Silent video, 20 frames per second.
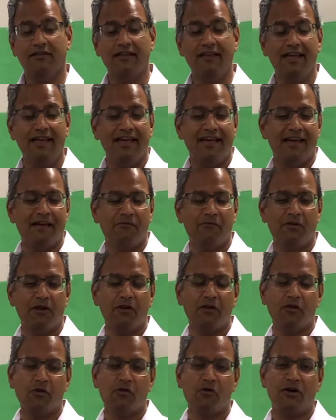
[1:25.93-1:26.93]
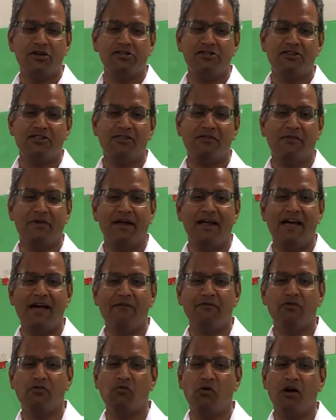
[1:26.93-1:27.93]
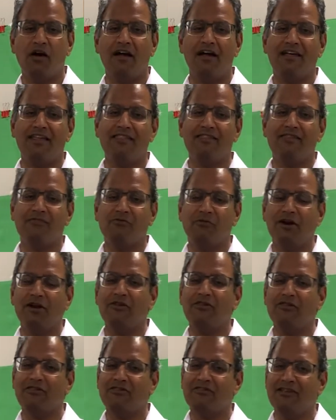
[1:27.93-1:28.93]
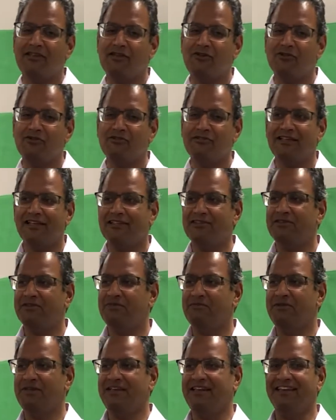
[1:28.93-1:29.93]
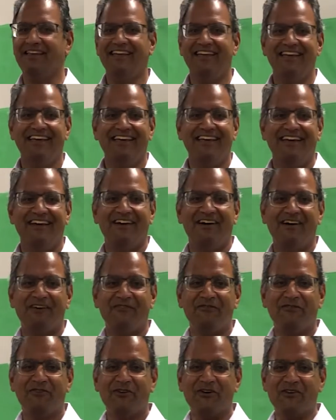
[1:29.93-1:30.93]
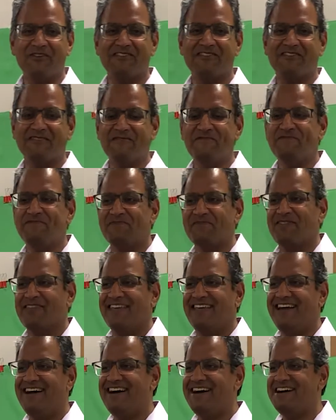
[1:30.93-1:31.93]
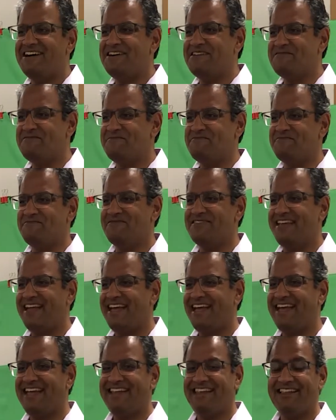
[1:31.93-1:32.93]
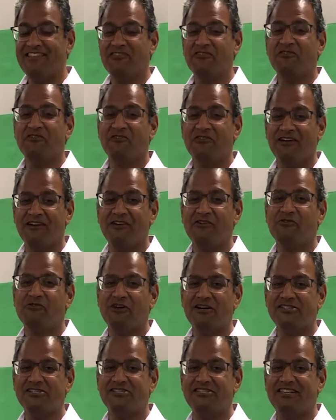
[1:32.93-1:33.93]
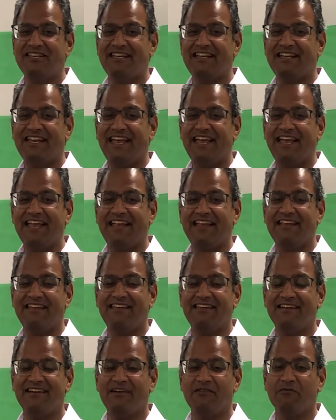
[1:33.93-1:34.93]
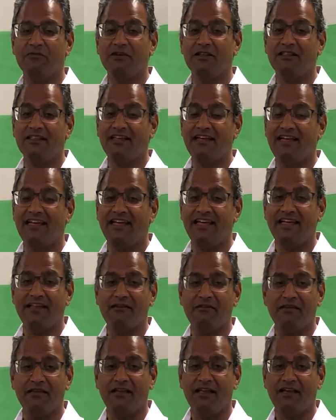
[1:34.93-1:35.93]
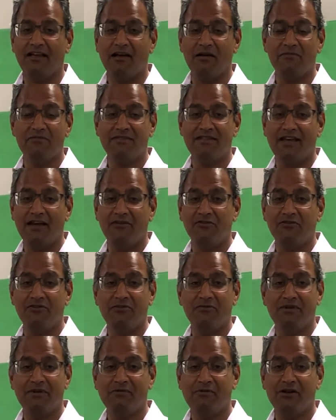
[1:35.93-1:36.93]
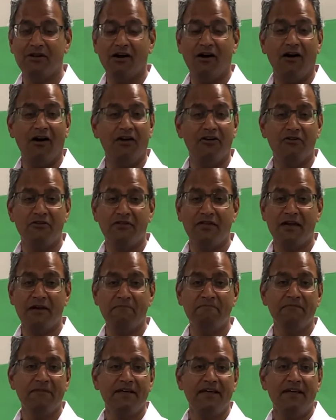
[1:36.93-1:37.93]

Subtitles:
And one of the questions you might have is why do the seniors get to meet first? And that's a great question. And really, it comes down to we want to honor them.